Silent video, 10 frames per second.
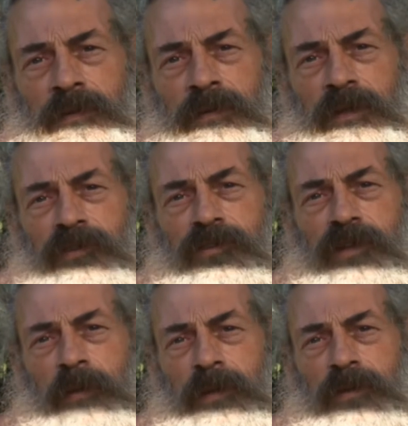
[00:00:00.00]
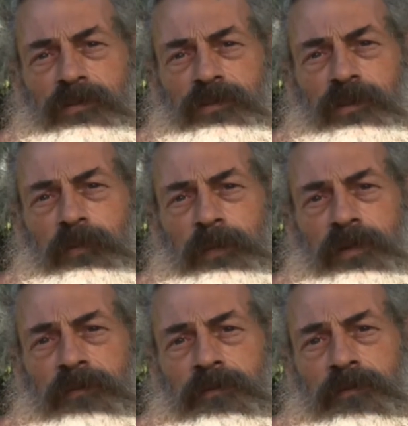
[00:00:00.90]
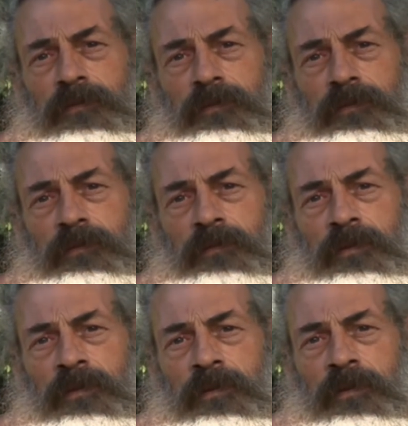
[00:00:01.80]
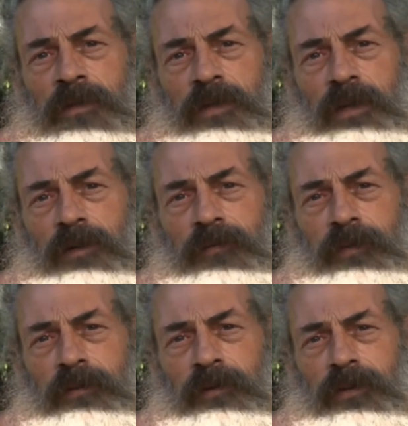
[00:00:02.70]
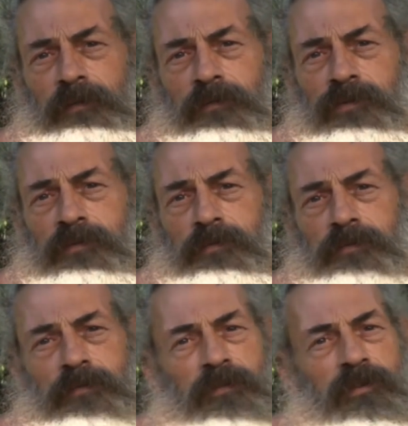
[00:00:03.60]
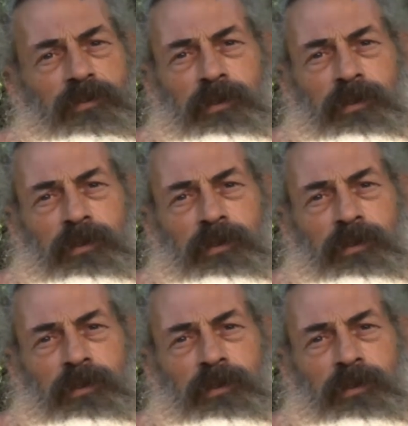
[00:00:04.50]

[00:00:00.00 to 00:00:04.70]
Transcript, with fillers: then step in and stop it. Cut off their arms. Stop